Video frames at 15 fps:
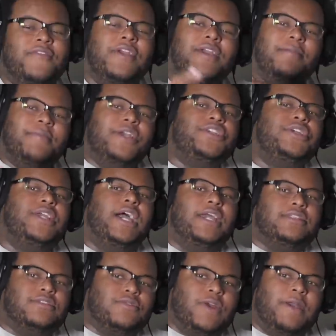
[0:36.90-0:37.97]
make sure you guys
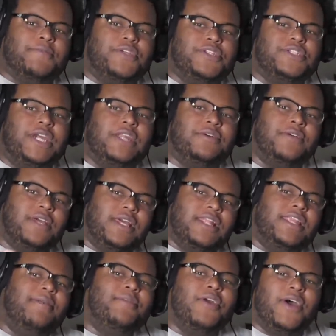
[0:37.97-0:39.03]
subscribe to the channel.
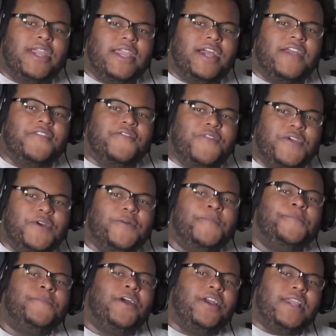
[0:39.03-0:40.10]
Let me know how you guys feel.
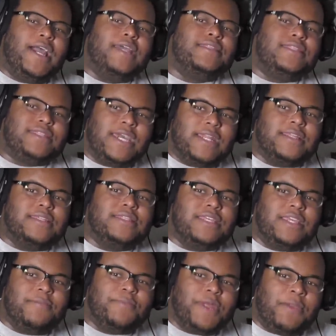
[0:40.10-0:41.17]
Are you guys excited to see
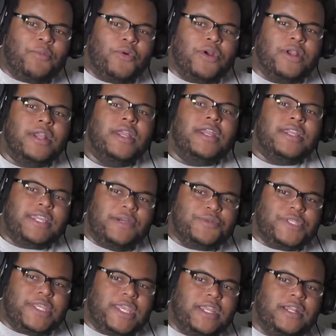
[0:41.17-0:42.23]
him play more Guilty
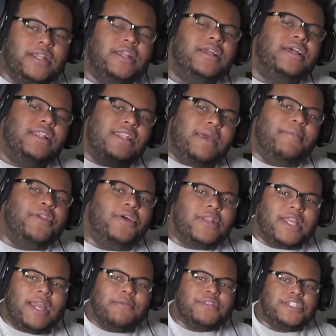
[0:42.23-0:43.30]
Gear? Let me know in the
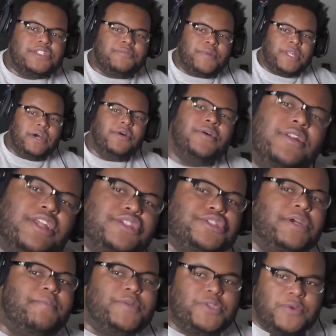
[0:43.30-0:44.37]
comments section below. Let's
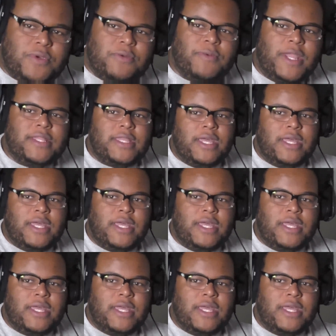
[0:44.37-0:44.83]
jump into it right now.